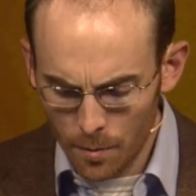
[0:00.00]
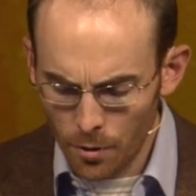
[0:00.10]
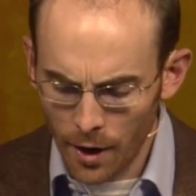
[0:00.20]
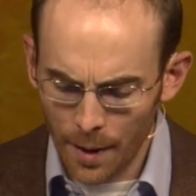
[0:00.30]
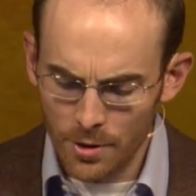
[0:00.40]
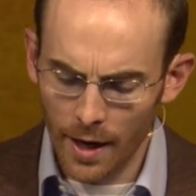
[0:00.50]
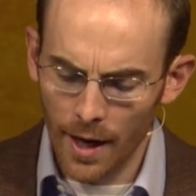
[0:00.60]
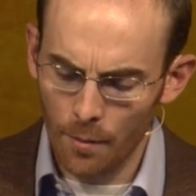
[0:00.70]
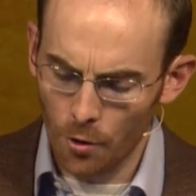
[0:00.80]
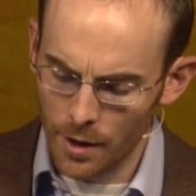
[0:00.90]
Perhaps I
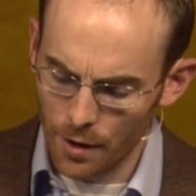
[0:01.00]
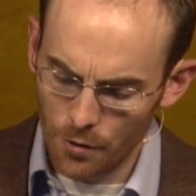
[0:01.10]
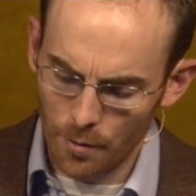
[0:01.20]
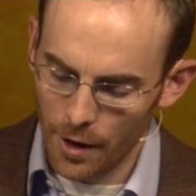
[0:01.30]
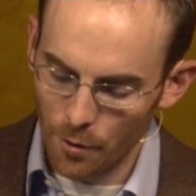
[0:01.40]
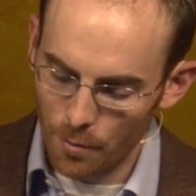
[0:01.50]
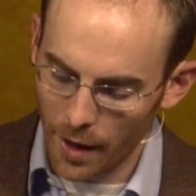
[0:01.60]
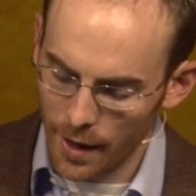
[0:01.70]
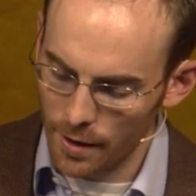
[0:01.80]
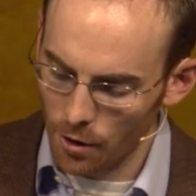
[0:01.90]
am working through my own
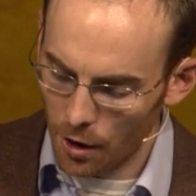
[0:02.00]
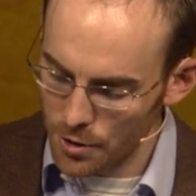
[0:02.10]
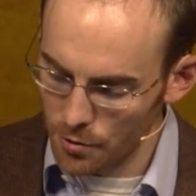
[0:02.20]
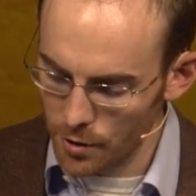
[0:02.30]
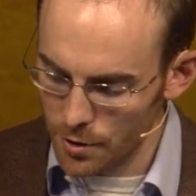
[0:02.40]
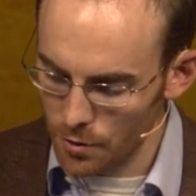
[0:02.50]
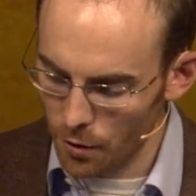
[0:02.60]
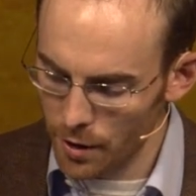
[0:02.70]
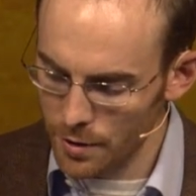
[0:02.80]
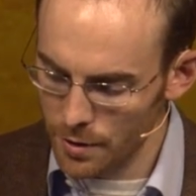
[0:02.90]
pain and loss through these
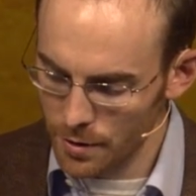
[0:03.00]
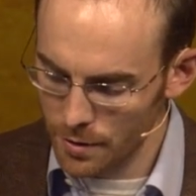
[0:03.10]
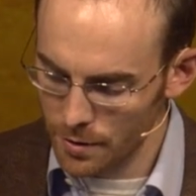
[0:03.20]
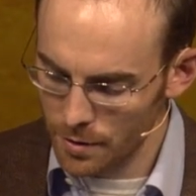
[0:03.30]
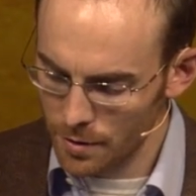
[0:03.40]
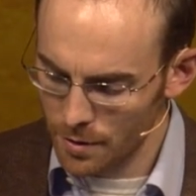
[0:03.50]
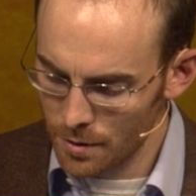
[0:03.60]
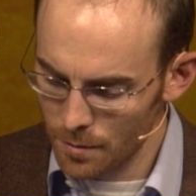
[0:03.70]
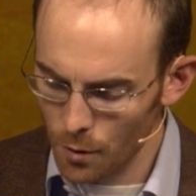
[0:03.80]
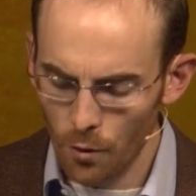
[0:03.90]
stories,
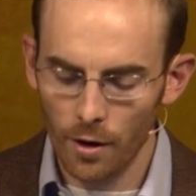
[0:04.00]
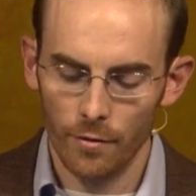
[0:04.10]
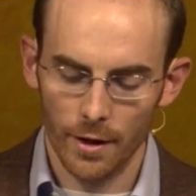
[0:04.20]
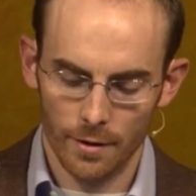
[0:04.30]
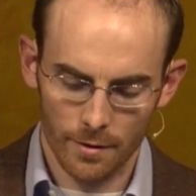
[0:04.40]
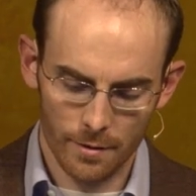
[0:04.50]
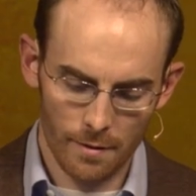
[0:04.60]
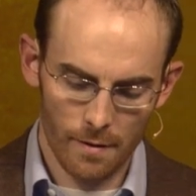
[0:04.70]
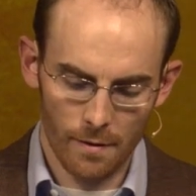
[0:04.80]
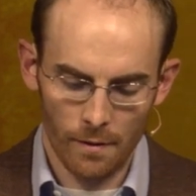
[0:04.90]
but what of it?
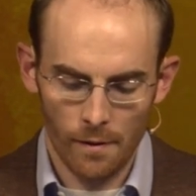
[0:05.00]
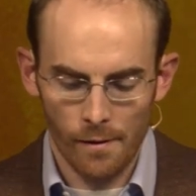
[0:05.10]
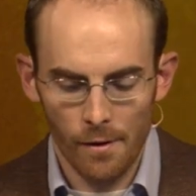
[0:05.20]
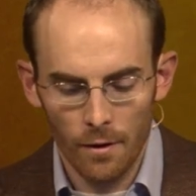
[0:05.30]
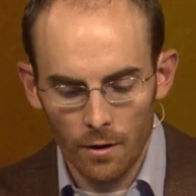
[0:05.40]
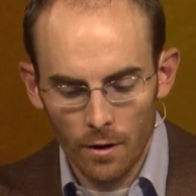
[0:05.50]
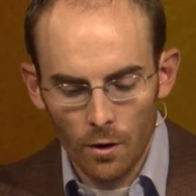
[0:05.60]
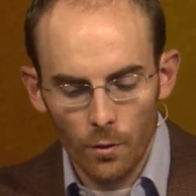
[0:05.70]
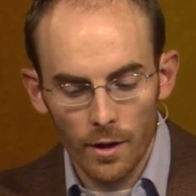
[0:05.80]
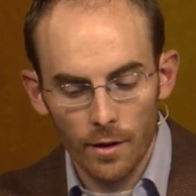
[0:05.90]

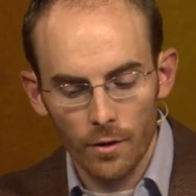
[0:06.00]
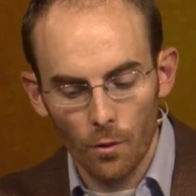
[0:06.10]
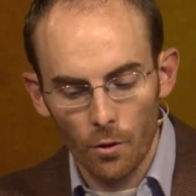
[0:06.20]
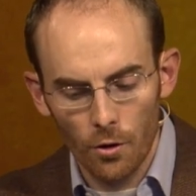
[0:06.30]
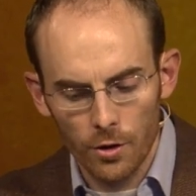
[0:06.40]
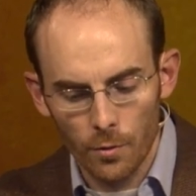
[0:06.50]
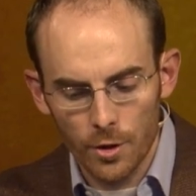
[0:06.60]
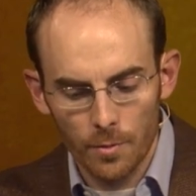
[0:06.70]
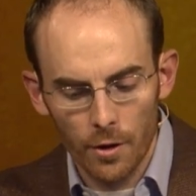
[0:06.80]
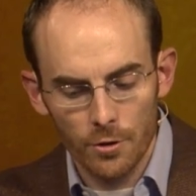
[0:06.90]
We live in a world in
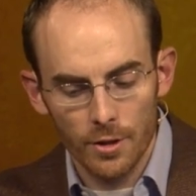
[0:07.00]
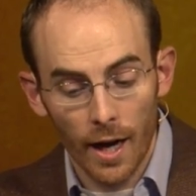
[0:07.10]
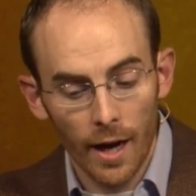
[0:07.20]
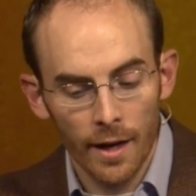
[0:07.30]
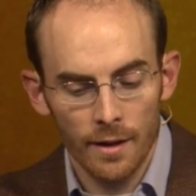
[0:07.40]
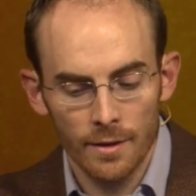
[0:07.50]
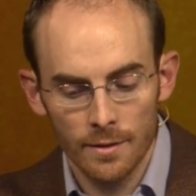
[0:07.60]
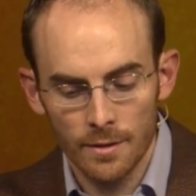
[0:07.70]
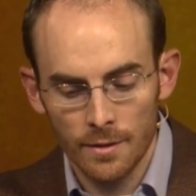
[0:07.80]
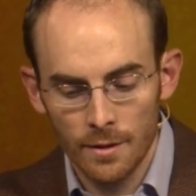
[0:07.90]
which mothers die.
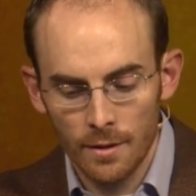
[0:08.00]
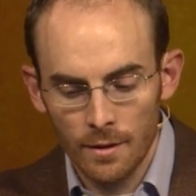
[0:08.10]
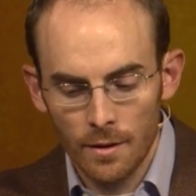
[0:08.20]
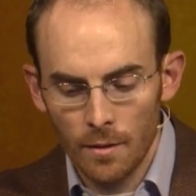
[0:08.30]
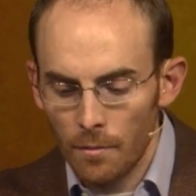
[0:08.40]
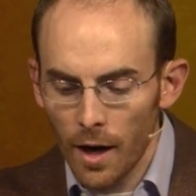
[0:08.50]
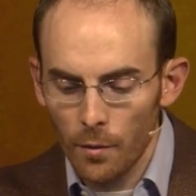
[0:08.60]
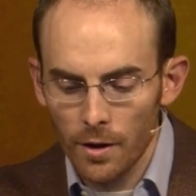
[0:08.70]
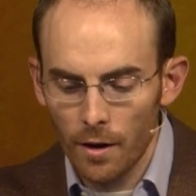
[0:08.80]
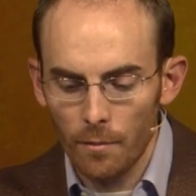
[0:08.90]
Might
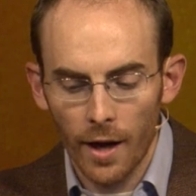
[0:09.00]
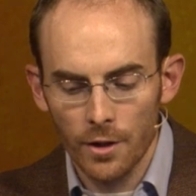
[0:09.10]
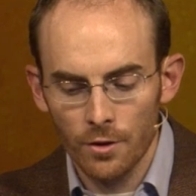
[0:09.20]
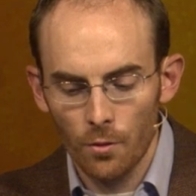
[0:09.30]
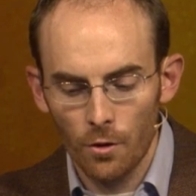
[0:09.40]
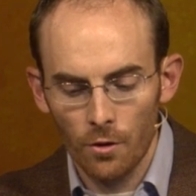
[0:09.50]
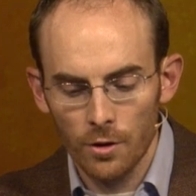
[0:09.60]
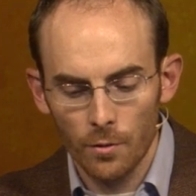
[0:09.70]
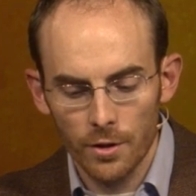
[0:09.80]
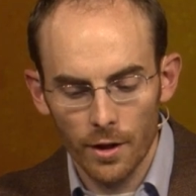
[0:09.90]
we not imagine a world
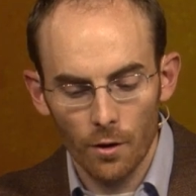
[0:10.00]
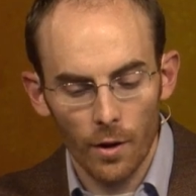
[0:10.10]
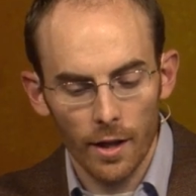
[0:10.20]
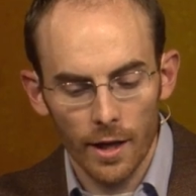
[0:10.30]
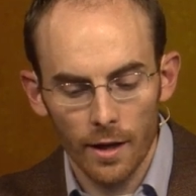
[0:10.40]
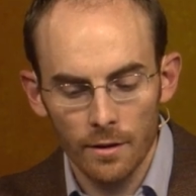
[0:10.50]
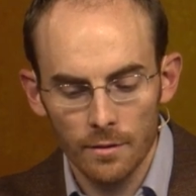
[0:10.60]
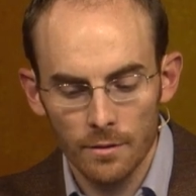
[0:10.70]
in which they are well again?